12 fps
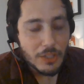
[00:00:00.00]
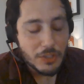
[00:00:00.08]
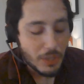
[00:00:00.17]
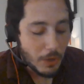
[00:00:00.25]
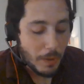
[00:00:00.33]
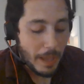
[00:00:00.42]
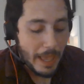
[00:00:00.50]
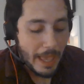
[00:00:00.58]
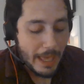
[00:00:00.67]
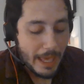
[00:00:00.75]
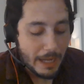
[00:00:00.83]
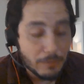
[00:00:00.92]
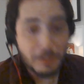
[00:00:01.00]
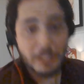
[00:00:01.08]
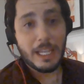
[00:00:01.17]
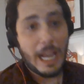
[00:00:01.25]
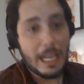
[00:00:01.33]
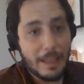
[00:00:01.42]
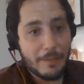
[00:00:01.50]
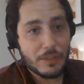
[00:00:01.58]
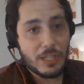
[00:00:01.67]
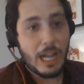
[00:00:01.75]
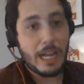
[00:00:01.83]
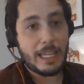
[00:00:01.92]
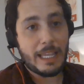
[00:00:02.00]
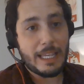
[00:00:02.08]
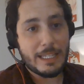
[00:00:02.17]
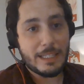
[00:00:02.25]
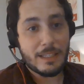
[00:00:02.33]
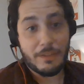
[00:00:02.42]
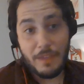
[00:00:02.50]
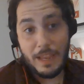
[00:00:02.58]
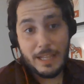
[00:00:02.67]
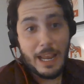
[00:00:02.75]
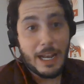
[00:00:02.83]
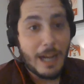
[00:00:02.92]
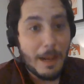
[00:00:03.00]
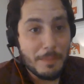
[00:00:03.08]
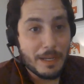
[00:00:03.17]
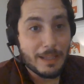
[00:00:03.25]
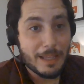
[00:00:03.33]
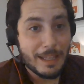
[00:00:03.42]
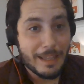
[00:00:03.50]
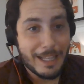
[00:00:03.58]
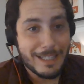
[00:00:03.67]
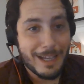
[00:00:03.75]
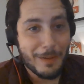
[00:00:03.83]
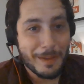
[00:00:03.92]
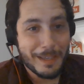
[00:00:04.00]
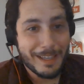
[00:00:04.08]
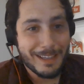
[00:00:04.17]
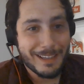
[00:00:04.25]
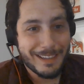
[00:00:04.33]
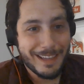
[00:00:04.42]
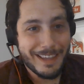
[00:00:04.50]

So at a really high level, Tonic is the fake data company. That's kind